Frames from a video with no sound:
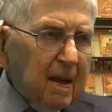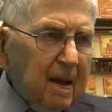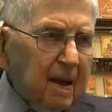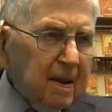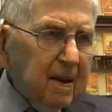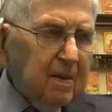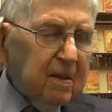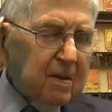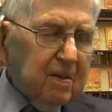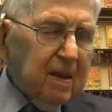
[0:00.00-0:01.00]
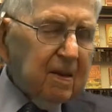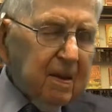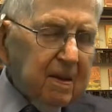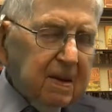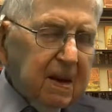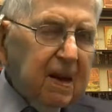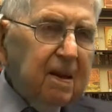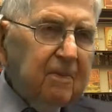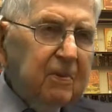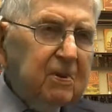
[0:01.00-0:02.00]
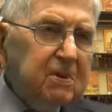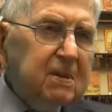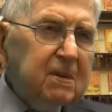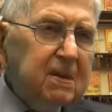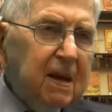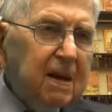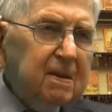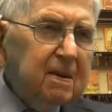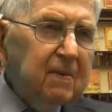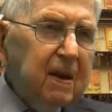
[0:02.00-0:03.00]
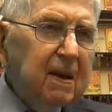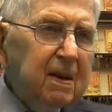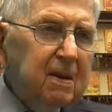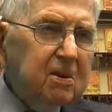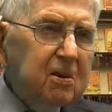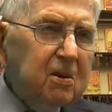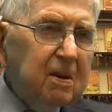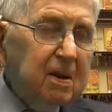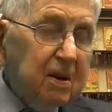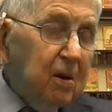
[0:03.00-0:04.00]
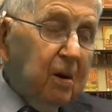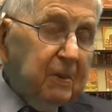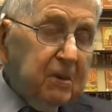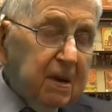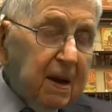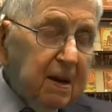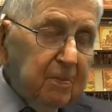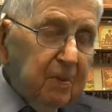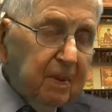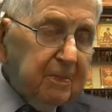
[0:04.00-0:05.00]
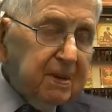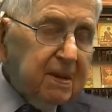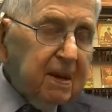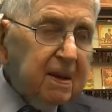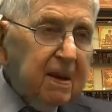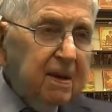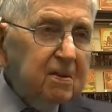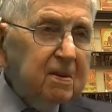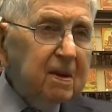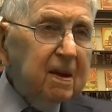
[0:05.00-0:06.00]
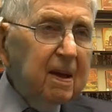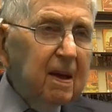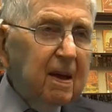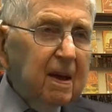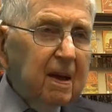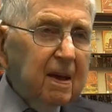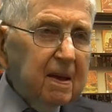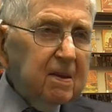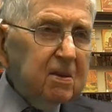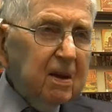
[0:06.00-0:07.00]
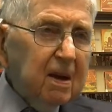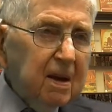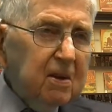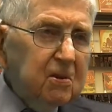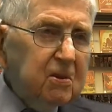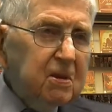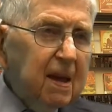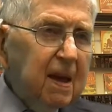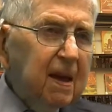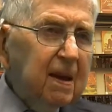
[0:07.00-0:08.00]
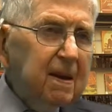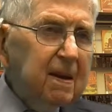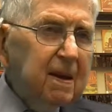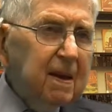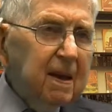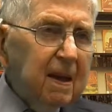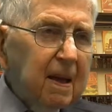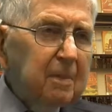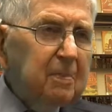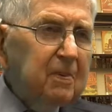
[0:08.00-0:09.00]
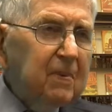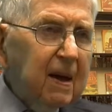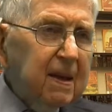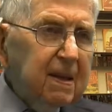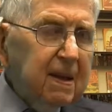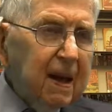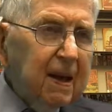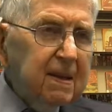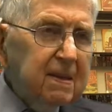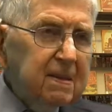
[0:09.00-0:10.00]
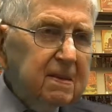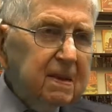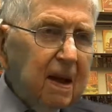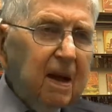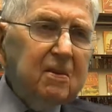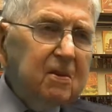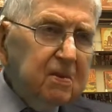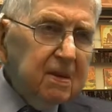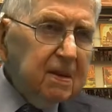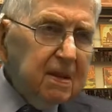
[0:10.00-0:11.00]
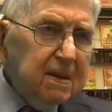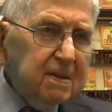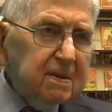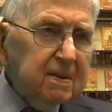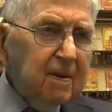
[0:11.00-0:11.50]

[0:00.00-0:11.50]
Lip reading: and the key for success of any attorney in almost any representation is to understand and provide guidance other than legal